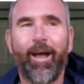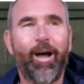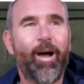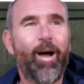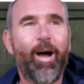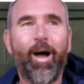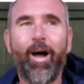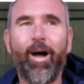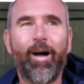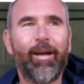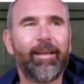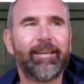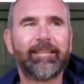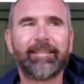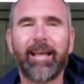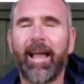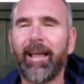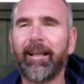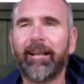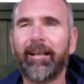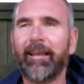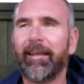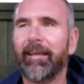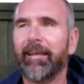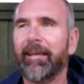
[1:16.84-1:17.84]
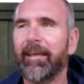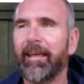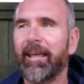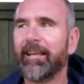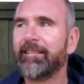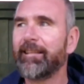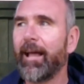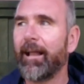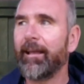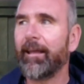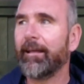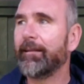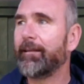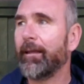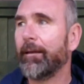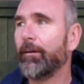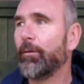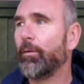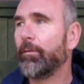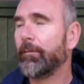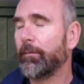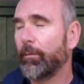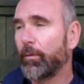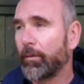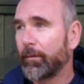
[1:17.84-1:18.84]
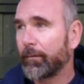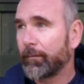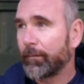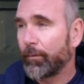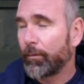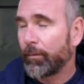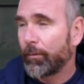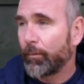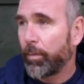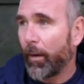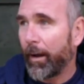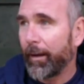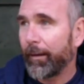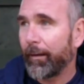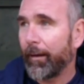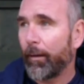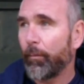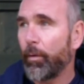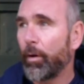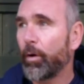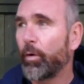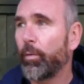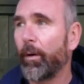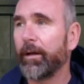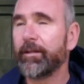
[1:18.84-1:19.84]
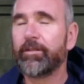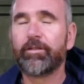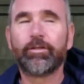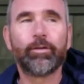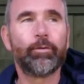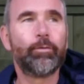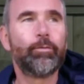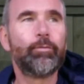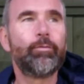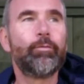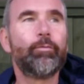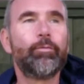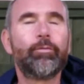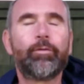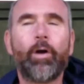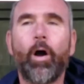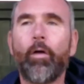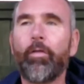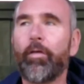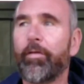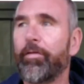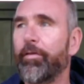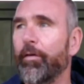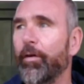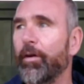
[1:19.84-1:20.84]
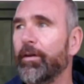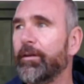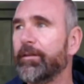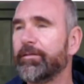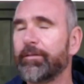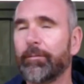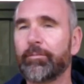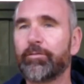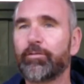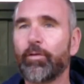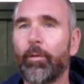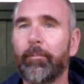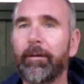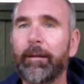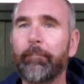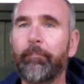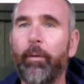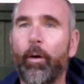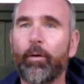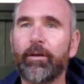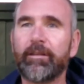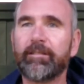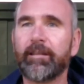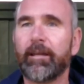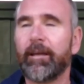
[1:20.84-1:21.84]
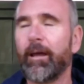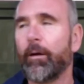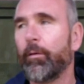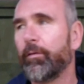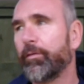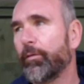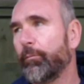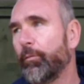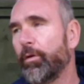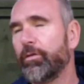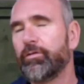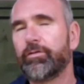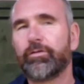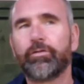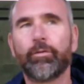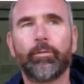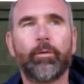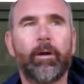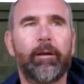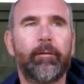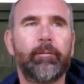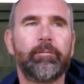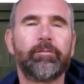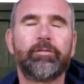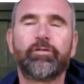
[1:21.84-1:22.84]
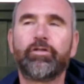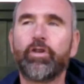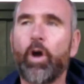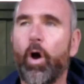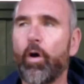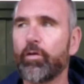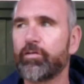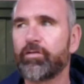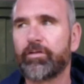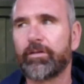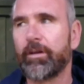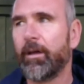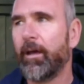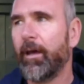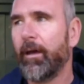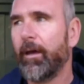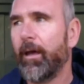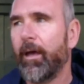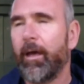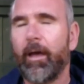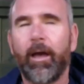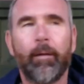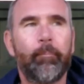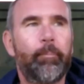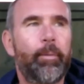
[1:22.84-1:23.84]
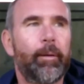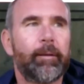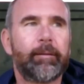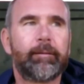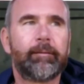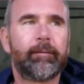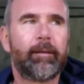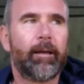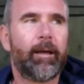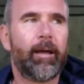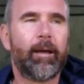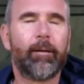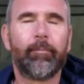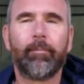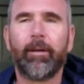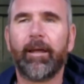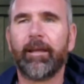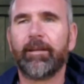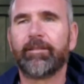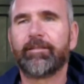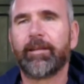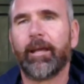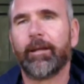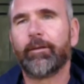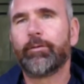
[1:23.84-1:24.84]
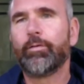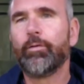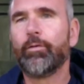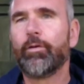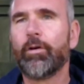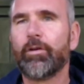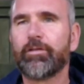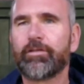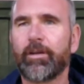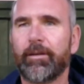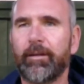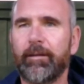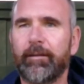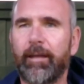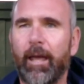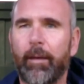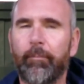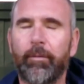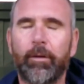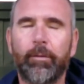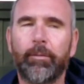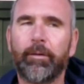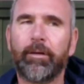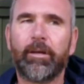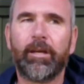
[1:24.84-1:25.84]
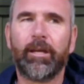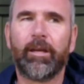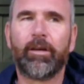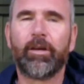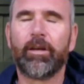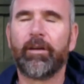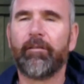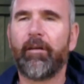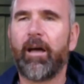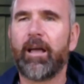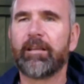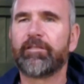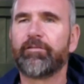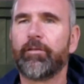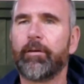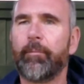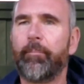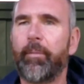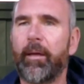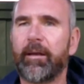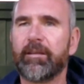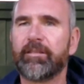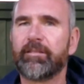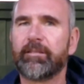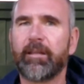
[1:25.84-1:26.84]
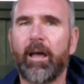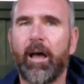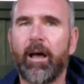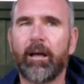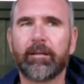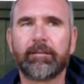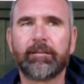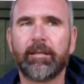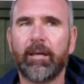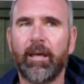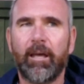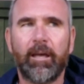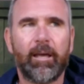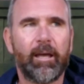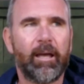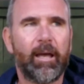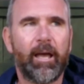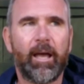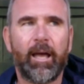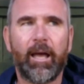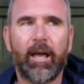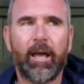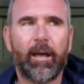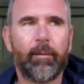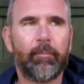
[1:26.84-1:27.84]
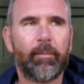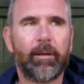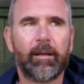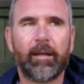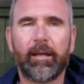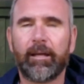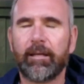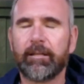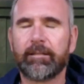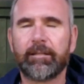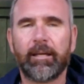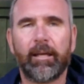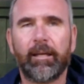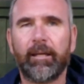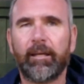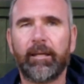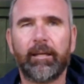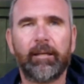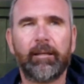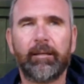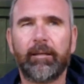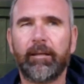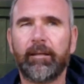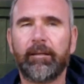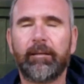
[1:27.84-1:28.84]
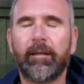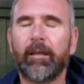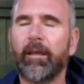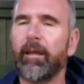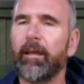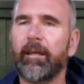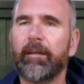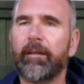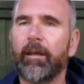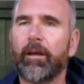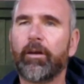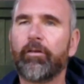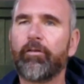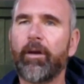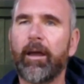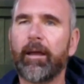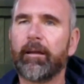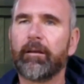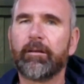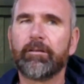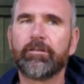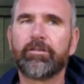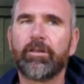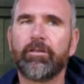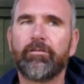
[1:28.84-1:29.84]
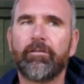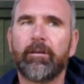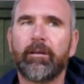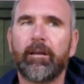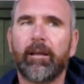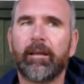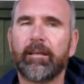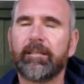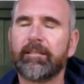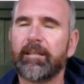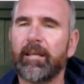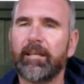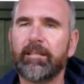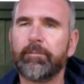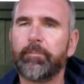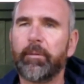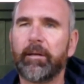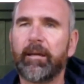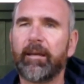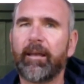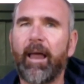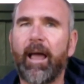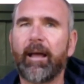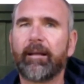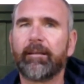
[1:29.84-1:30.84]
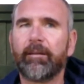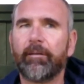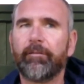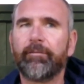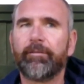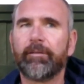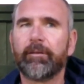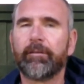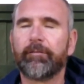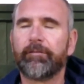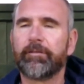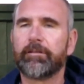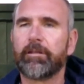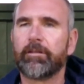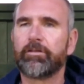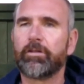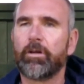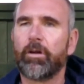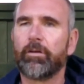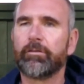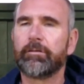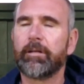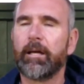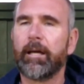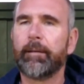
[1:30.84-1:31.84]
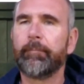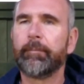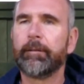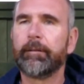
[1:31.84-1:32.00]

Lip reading: Oh, exactly. Exactly. I weren't quite sure who got the third, because there were so many bodies in. I weren't sure where it was Josh. But like you say, two goals on your debut, you couldn't have asked for a better start. And like you say, he did great considering, like you say, he's been inactive for such a long time.